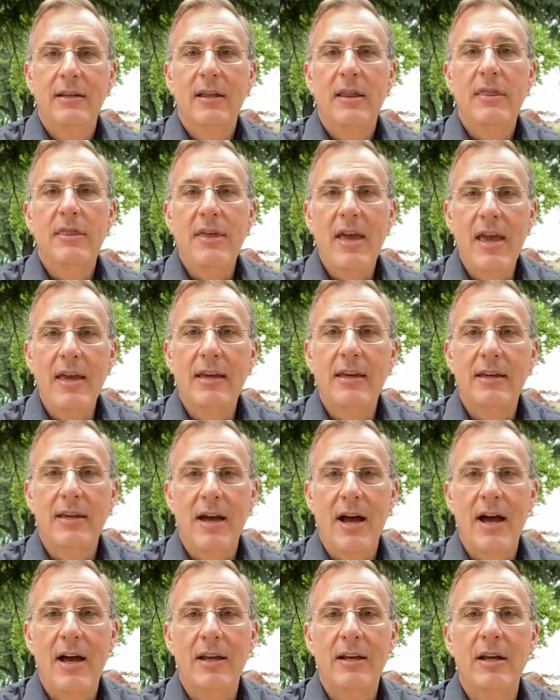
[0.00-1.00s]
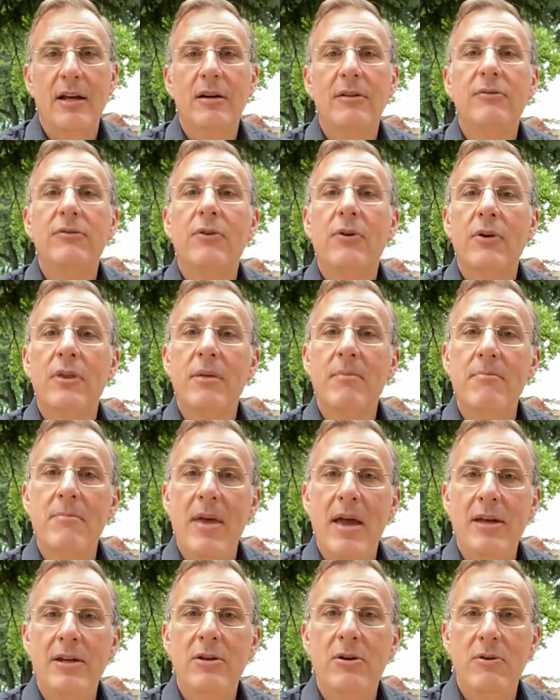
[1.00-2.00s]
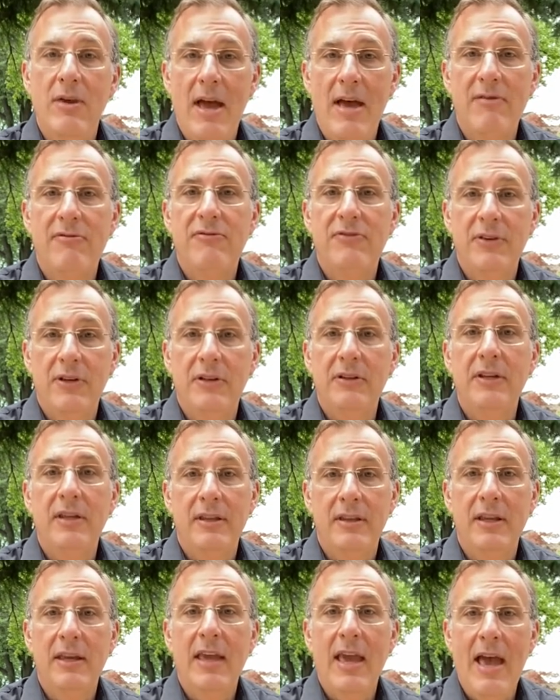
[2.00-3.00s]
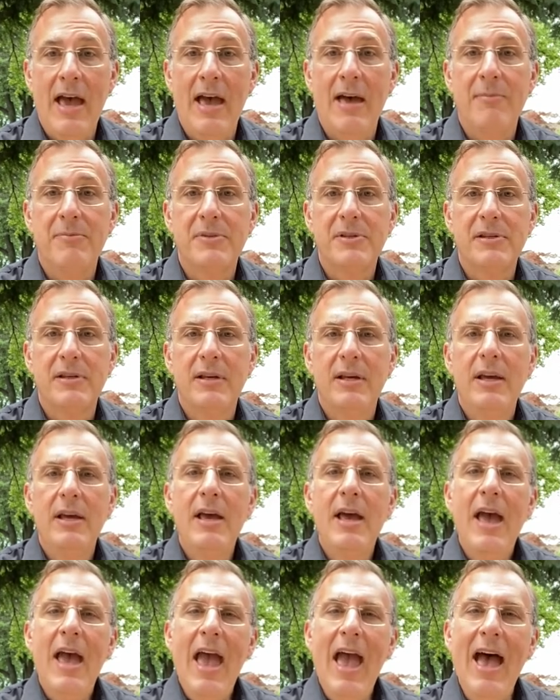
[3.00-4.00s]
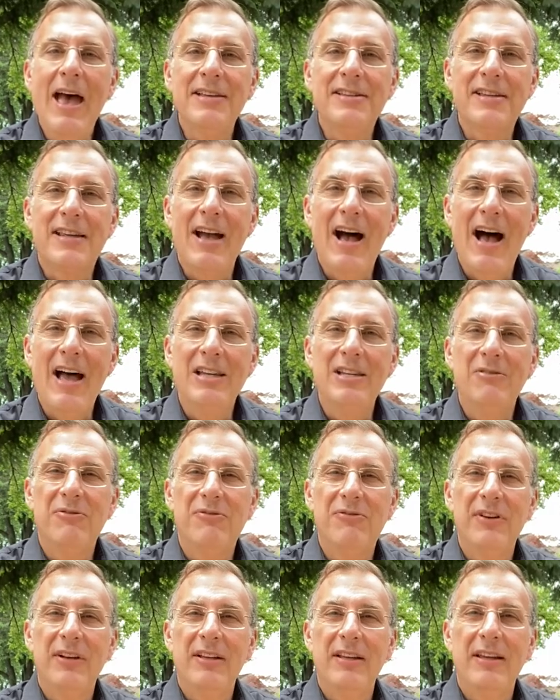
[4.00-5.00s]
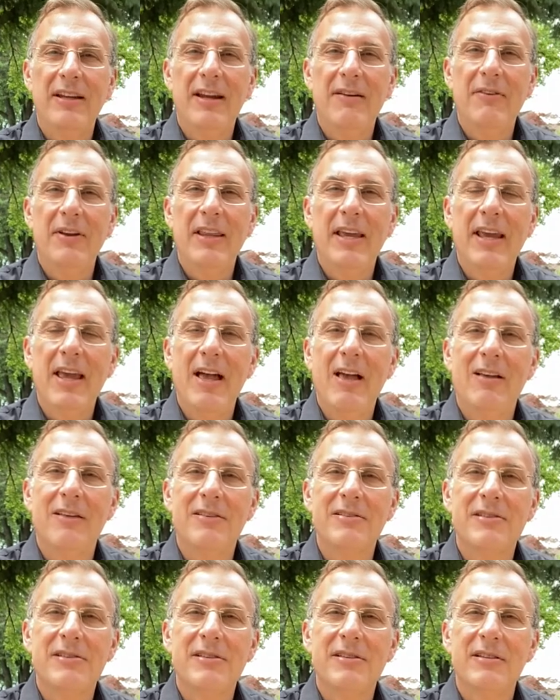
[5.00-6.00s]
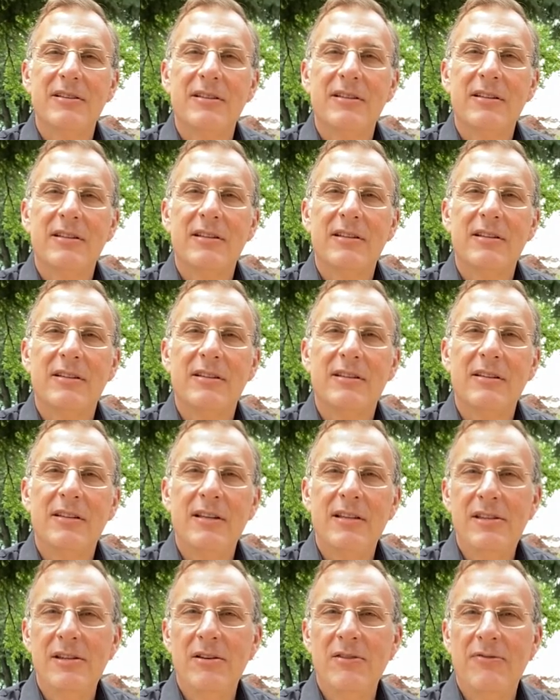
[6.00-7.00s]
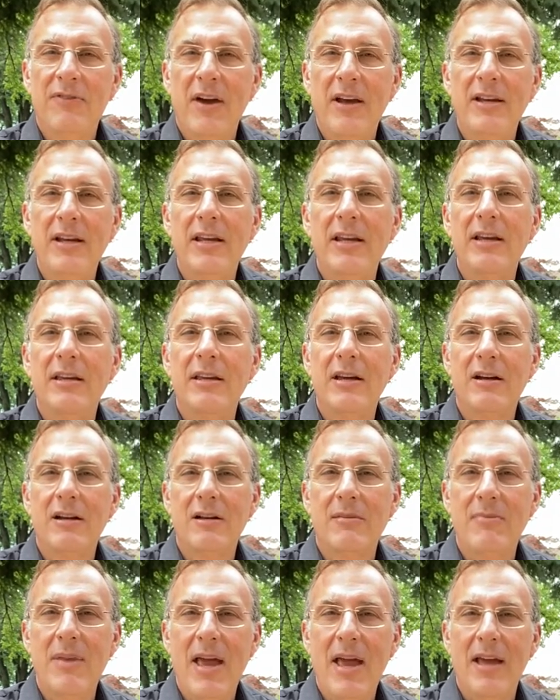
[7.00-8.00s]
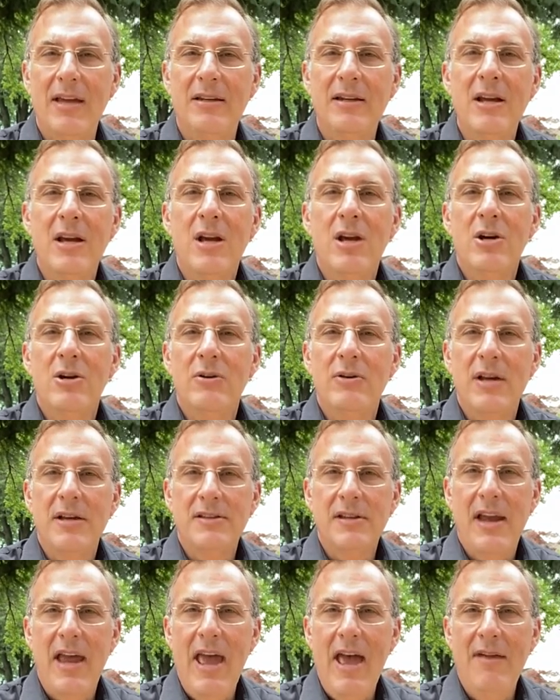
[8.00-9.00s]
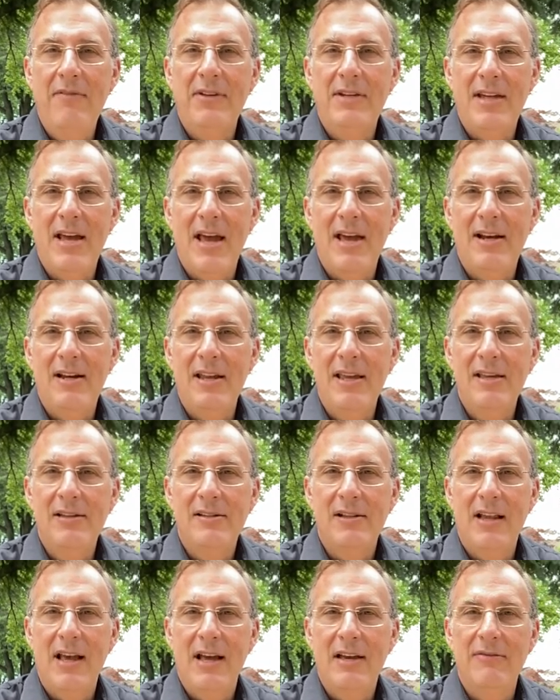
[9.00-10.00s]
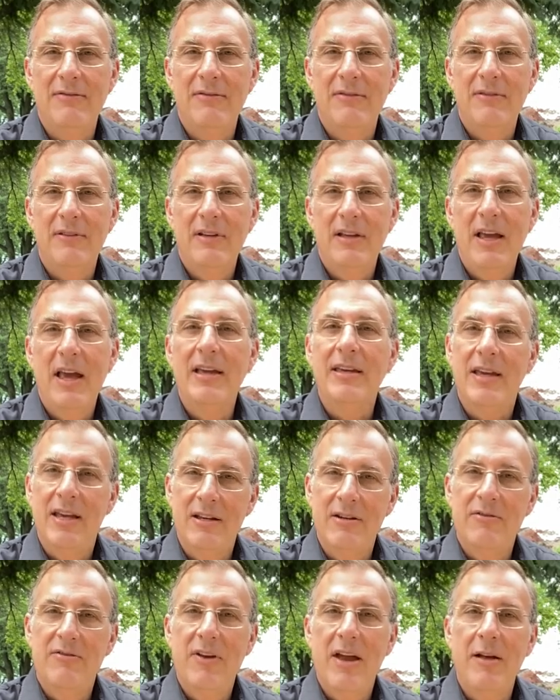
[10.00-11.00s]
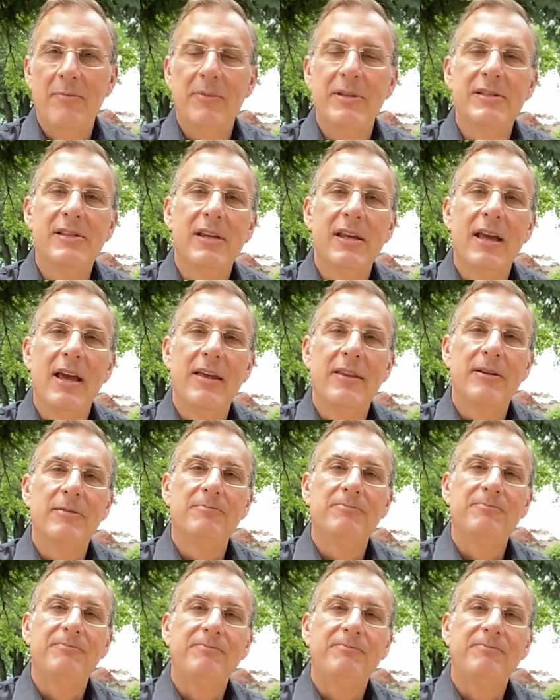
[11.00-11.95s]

Thank God for the men who have filled in the gaps. Ask God to fill in everything else. Consider finding a younger man who doesn't have a dad in his life and get your families together.